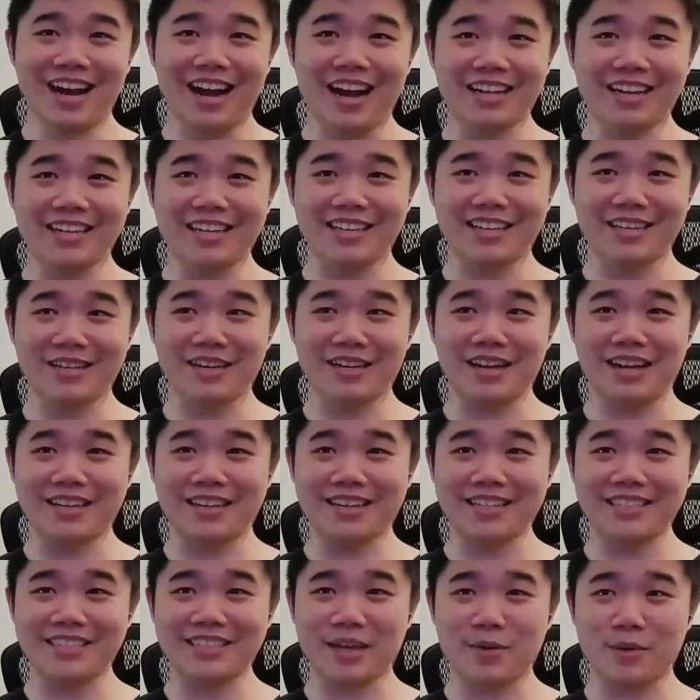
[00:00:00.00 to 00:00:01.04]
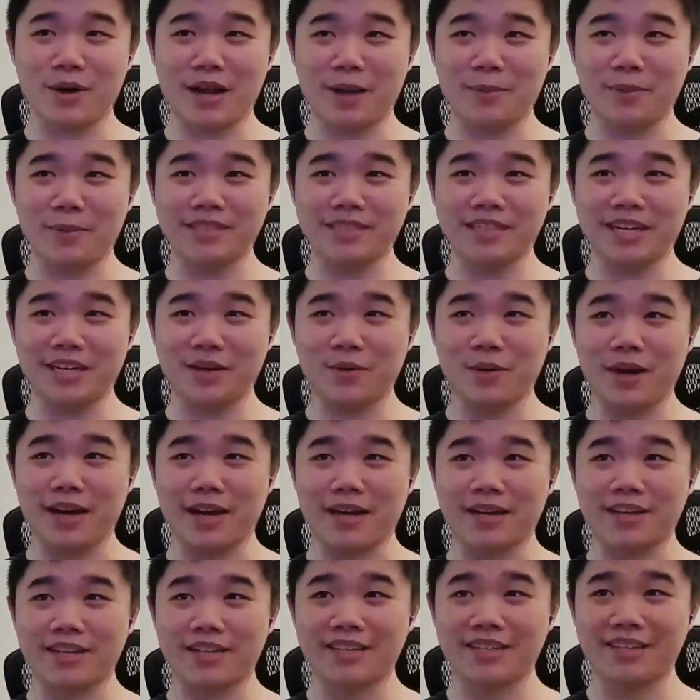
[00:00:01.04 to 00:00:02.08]
I I guess they were able to get
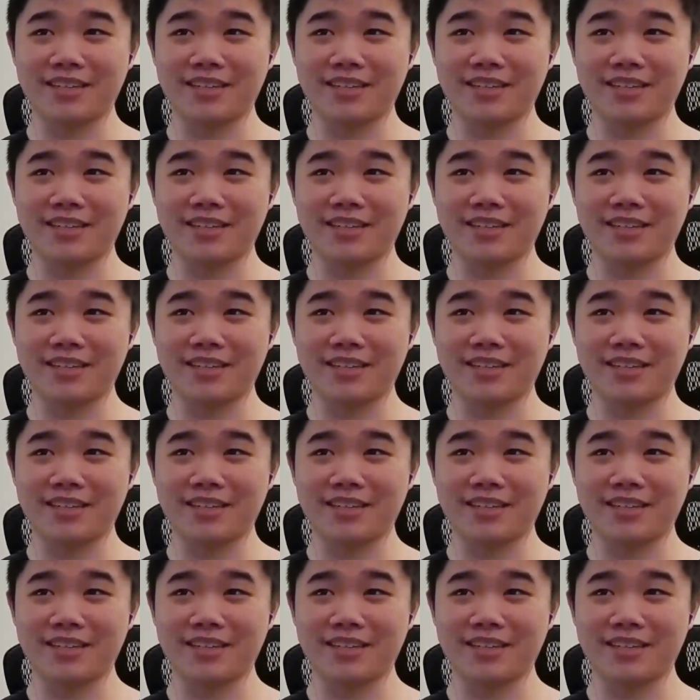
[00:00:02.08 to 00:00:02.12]
away.